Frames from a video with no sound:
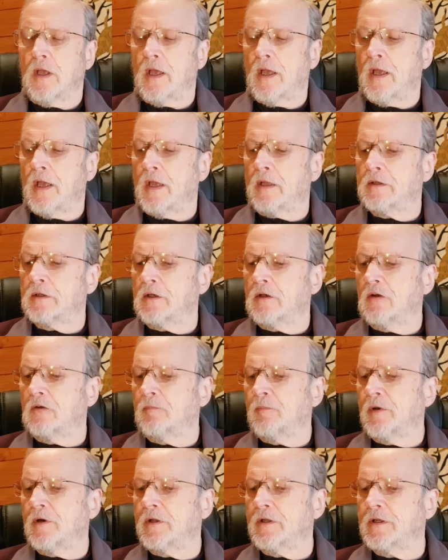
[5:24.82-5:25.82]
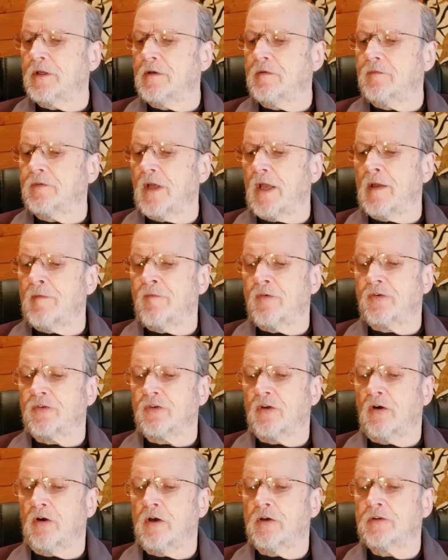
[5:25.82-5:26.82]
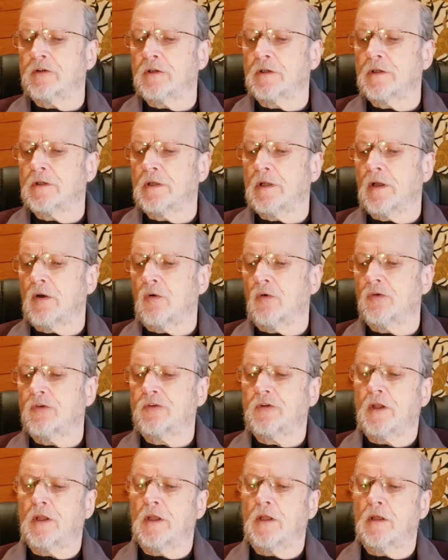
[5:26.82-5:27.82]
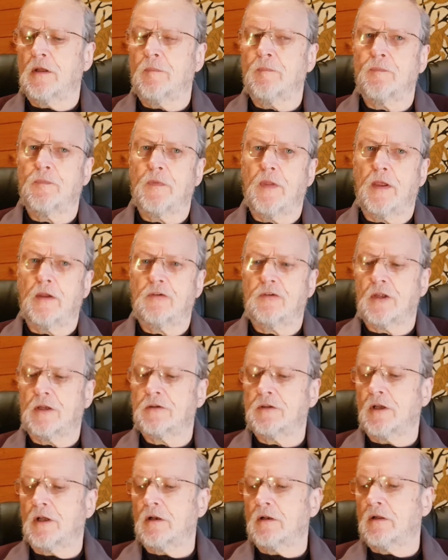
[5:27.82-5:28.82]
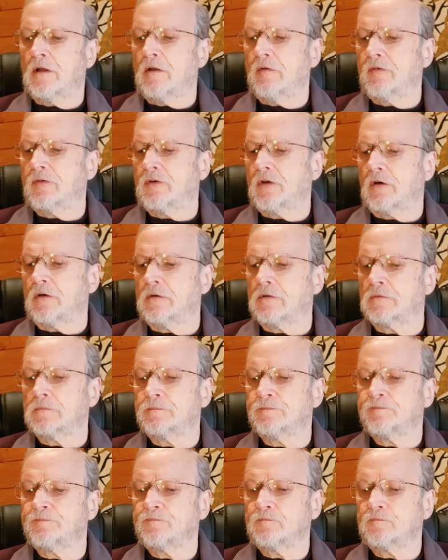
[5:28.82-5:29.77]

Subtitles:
and it is believed they emphasise an austere ascetic lifestyle.